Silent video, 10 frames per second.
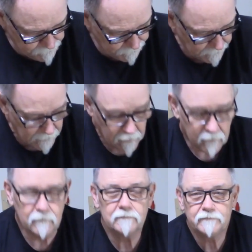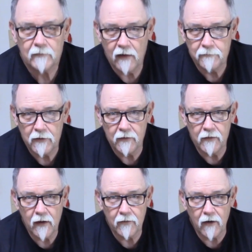Now, I've put
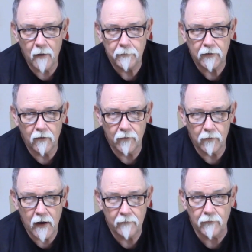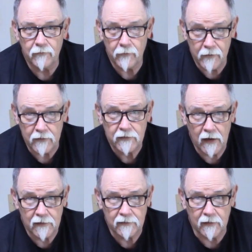another optic on the rifle for this
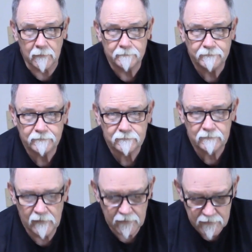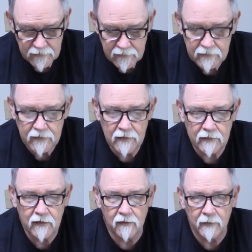testing, because this is going
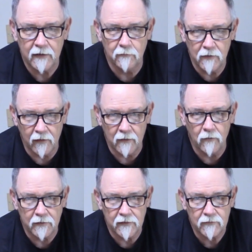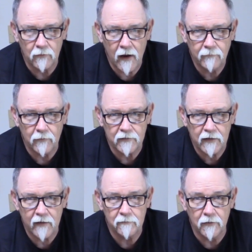to tell me really what this rifle is
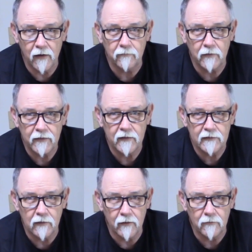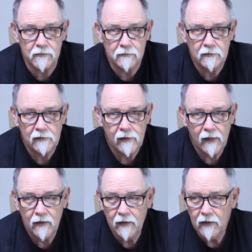capable of with these loads.
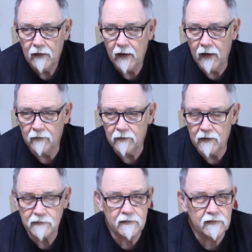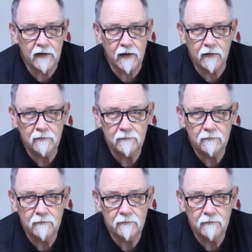And it's a SIG,